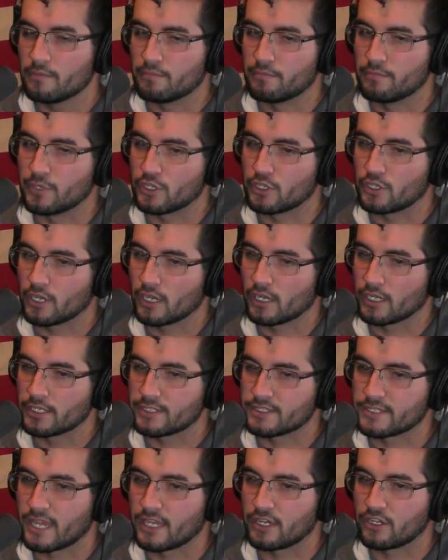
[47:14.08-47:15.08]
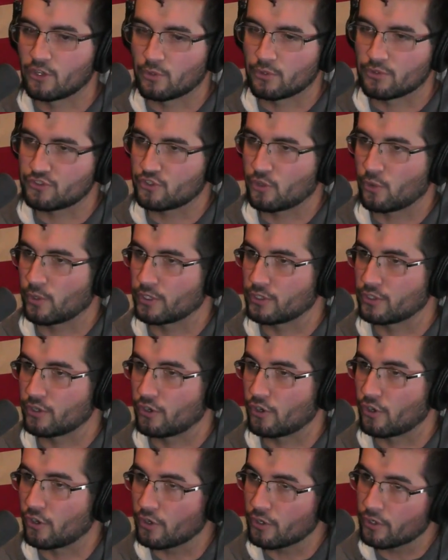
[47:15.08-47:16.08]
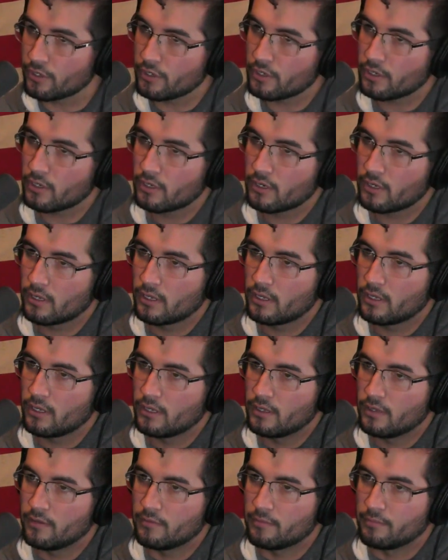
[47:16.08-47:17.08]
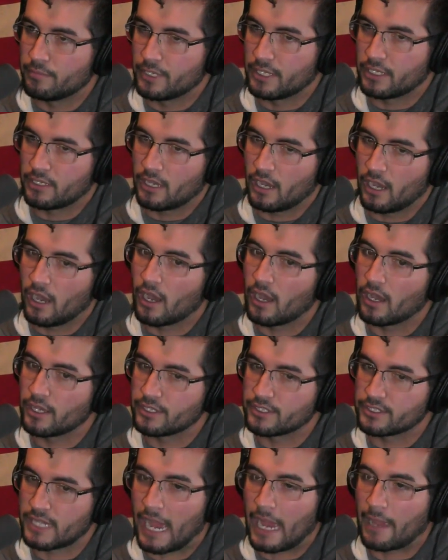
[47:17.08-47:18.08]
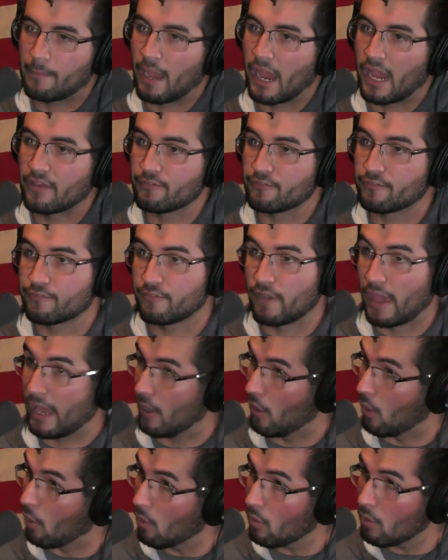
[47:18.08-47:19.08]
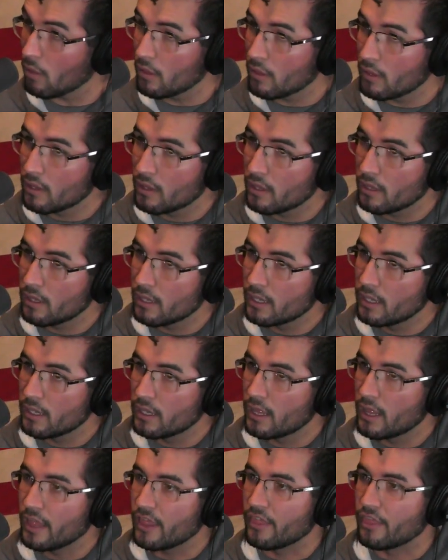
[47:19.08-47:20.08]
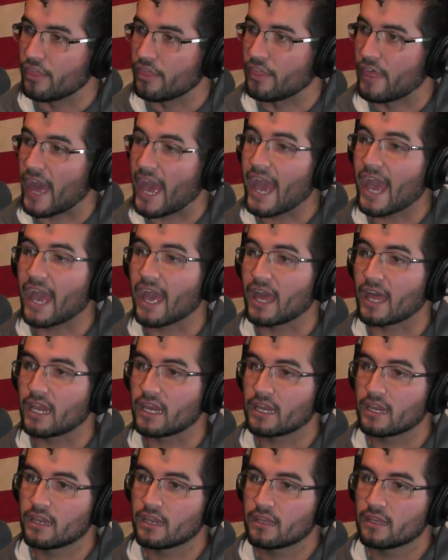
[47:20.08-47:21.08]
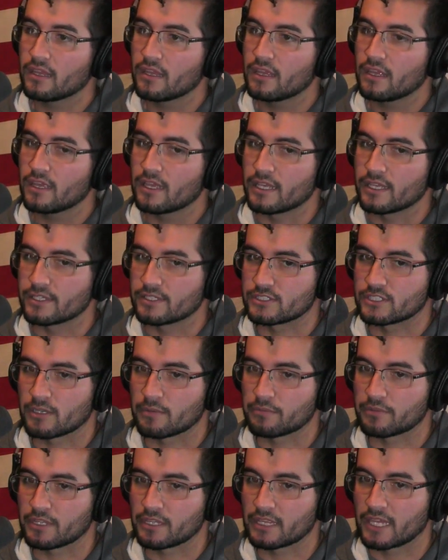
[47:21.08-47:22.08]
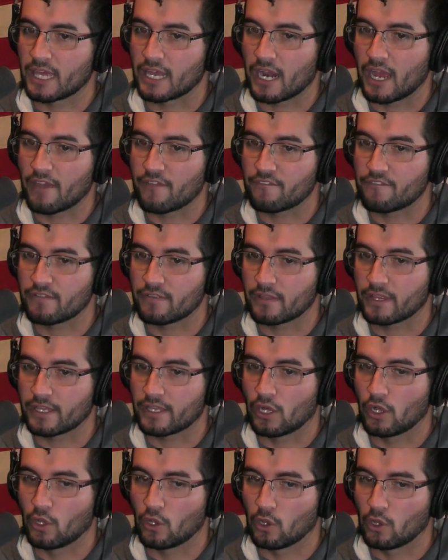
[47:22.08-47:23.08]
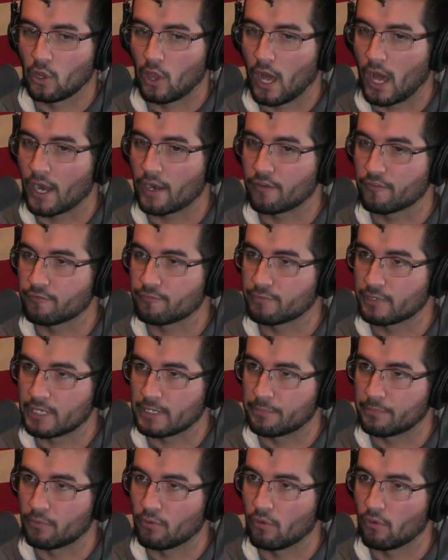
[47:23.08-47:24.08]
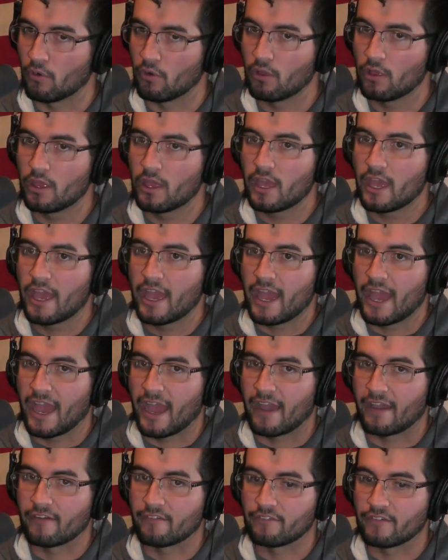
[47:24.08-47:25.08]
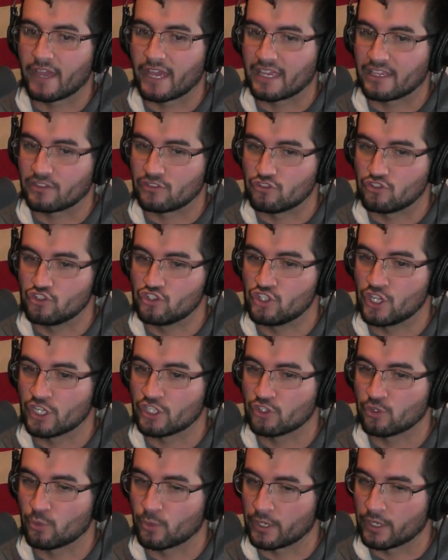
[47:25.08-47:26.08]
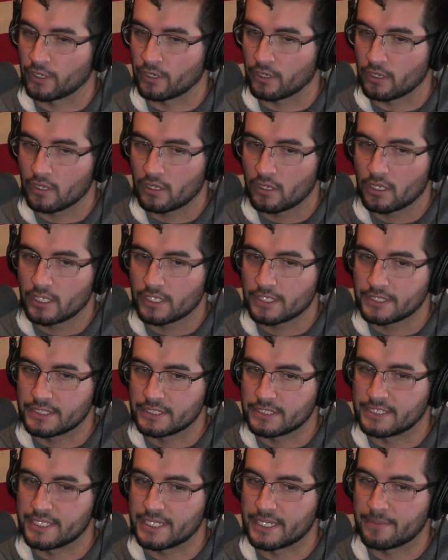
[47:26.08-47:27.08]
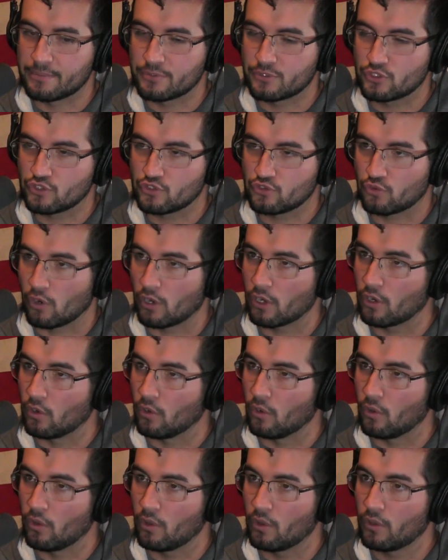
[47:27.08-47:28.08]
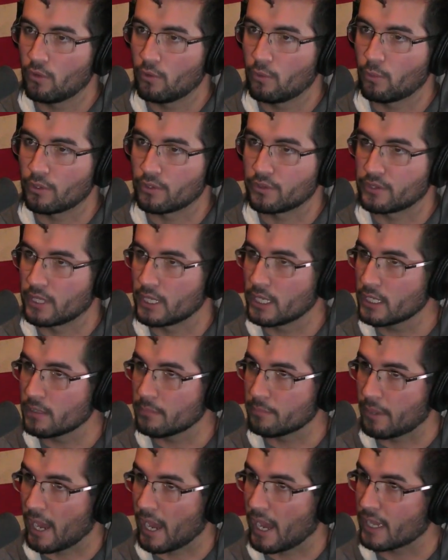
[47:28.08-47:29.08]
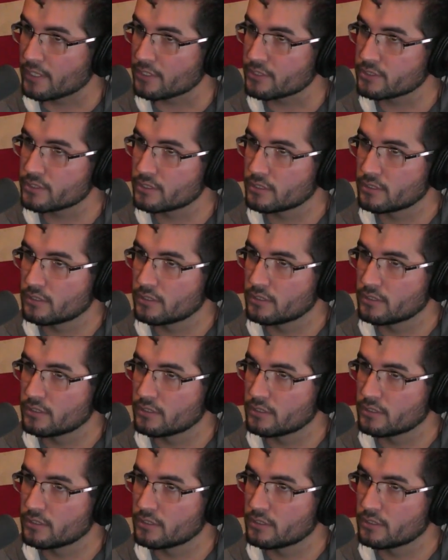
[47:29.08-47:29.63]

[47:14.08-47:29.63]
because I know it's going to hurt, because I might fail, that is something that I feel like a lot of people have a genuine, deep struggle with getting past.